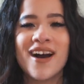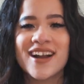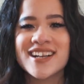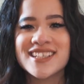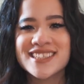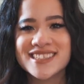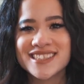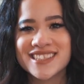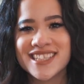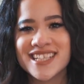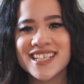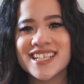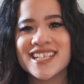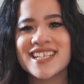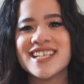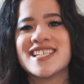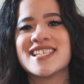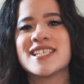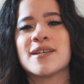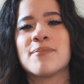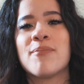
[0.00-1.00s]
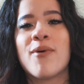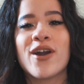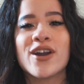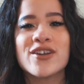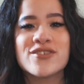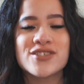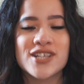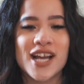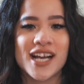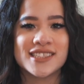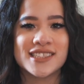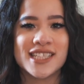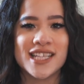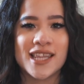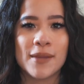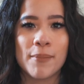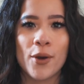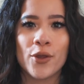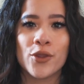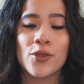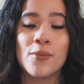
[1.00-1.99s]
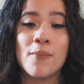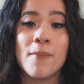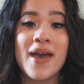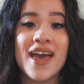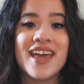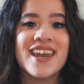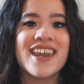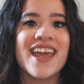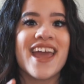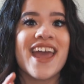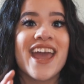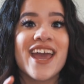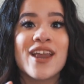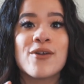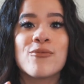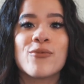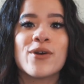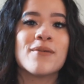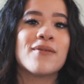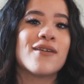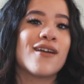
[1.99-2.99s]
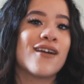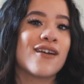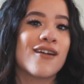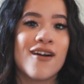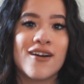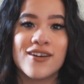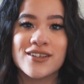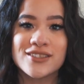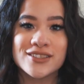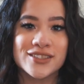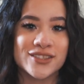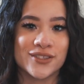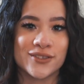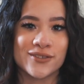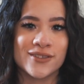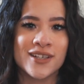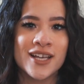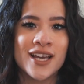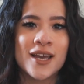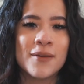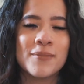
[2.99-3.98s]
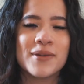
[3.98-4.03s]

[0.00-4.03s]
Modesty is a part of chastity that both men and women are called to,